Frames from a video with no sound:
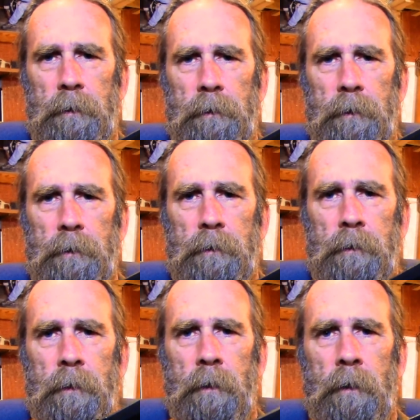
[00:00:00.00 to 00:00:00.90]
Just
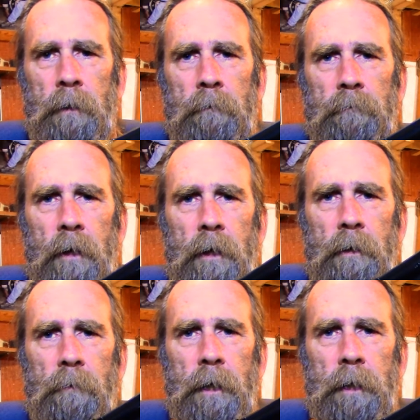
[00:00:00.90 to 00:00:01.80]
fire it
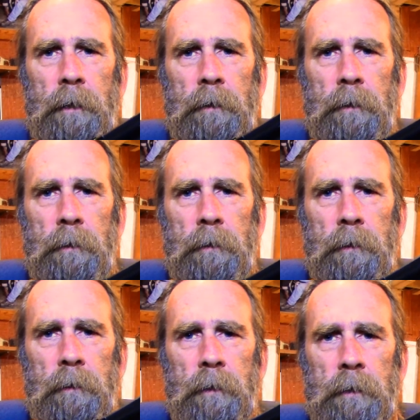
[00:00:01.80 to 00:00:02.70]
away.
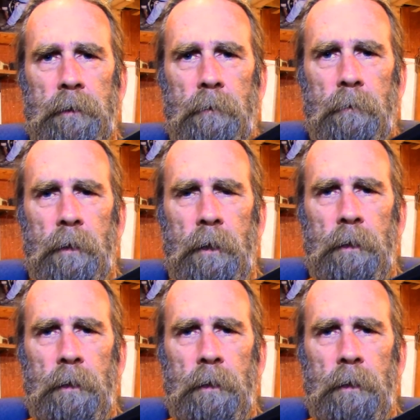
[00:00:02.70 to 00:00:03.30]
That's a